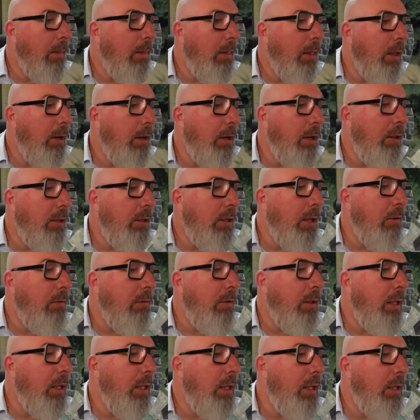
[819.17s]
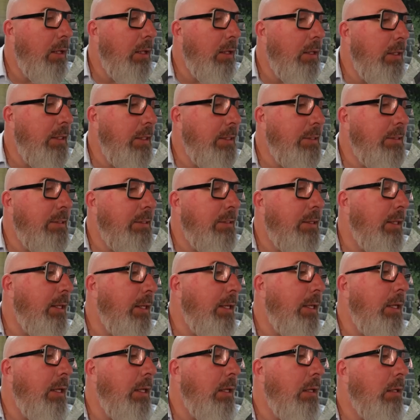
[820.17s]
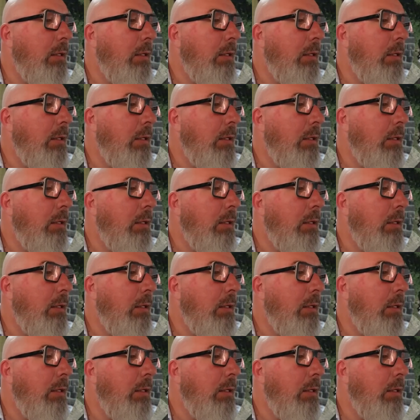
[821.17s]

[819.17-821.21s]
And here you go, here is the